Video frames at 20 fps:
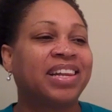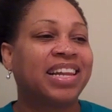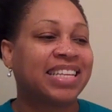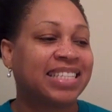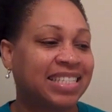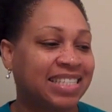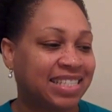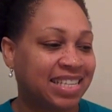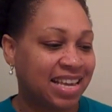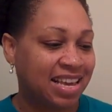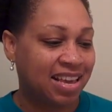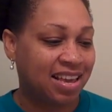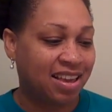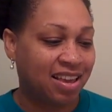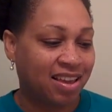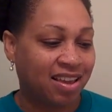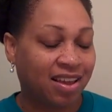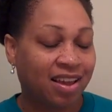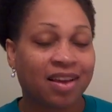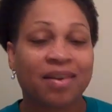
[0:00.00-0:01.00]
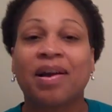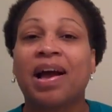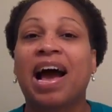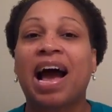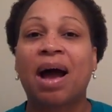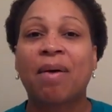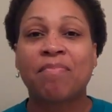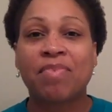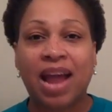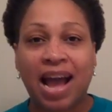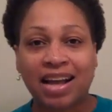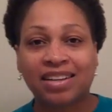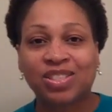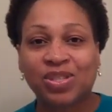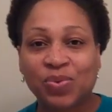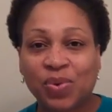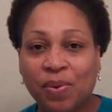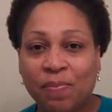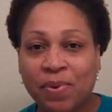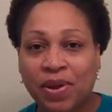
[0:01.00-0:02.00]
Let's see. I'm not
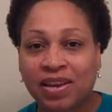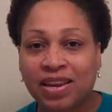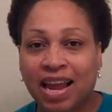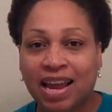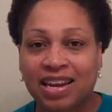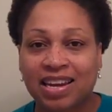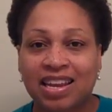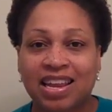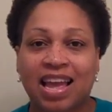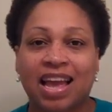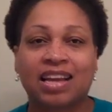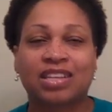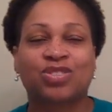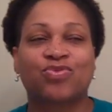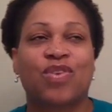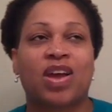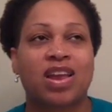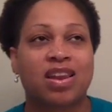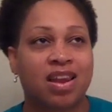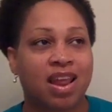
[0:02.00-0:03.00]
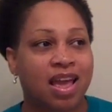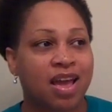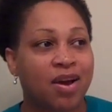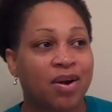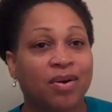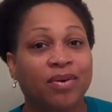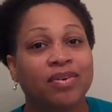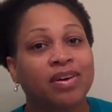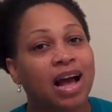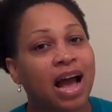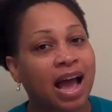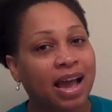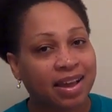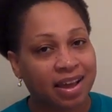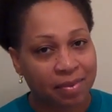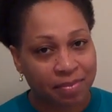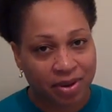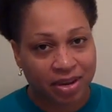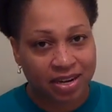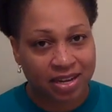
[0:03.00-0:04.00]
doing P90X right now. I
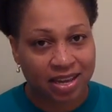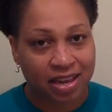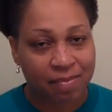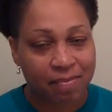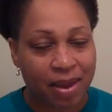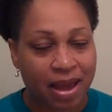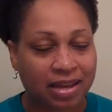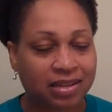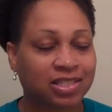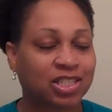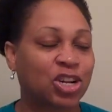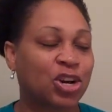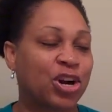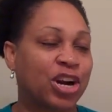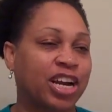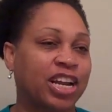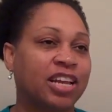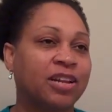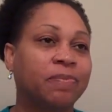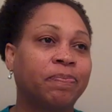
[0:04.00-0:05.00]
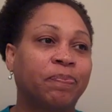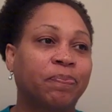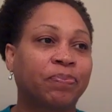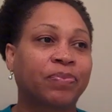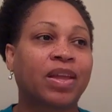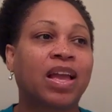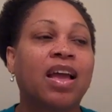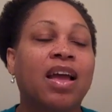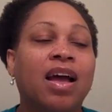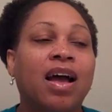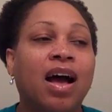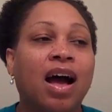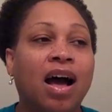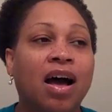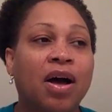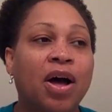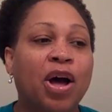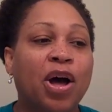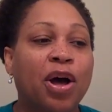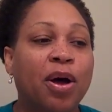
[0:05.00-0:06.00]
am going to get back started.
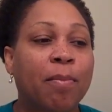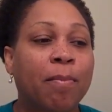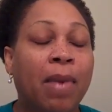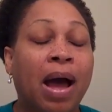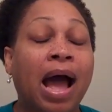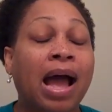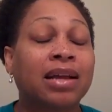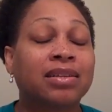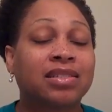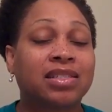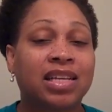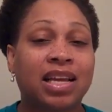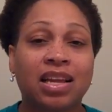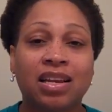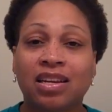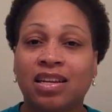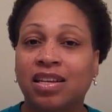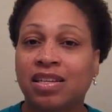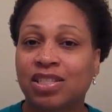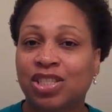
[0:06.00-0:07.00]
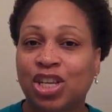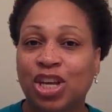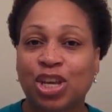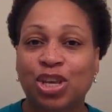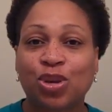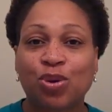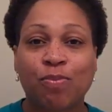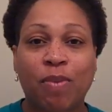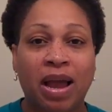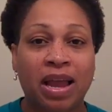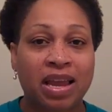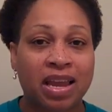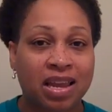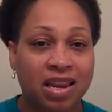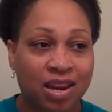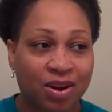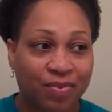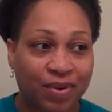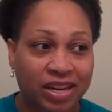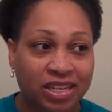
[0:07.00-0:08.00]
I didn't continue my
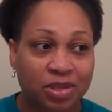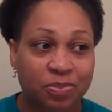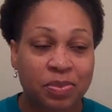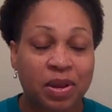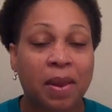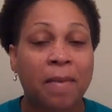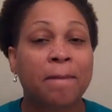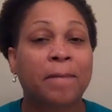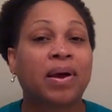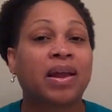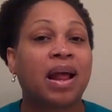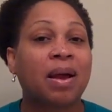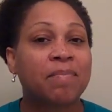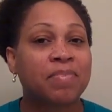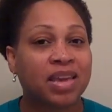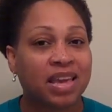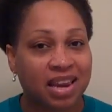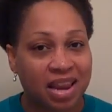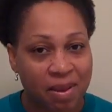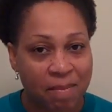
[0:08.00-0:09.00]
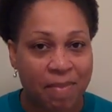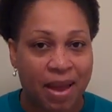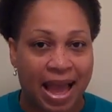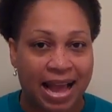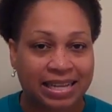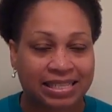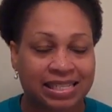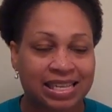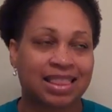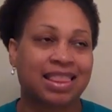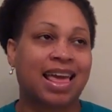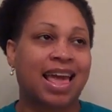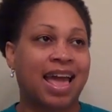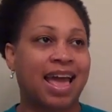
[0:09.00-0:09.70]
eating regimen, but I'm getting back to